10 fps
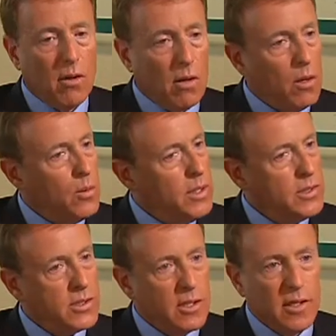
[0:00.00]

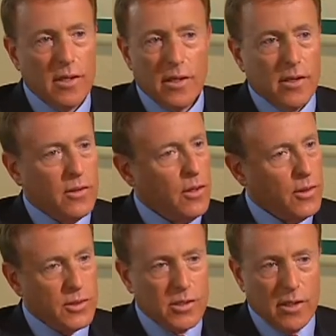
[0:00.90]
always
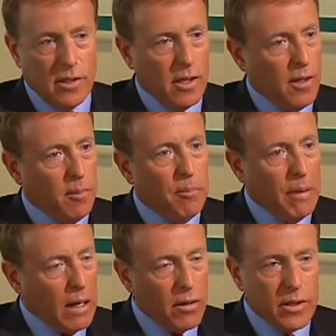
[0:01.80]
those
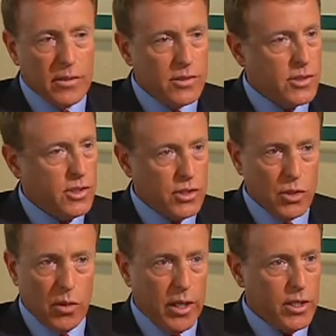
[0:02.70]
aberrant
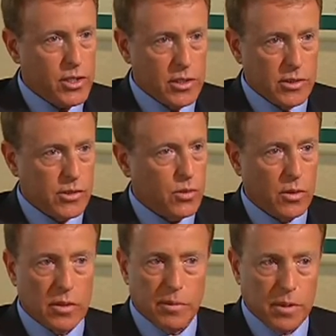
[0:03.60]
situations
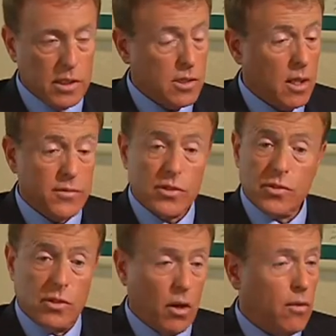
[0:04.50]
where the police officers
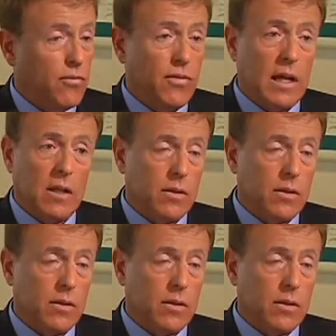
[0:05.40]
don't follow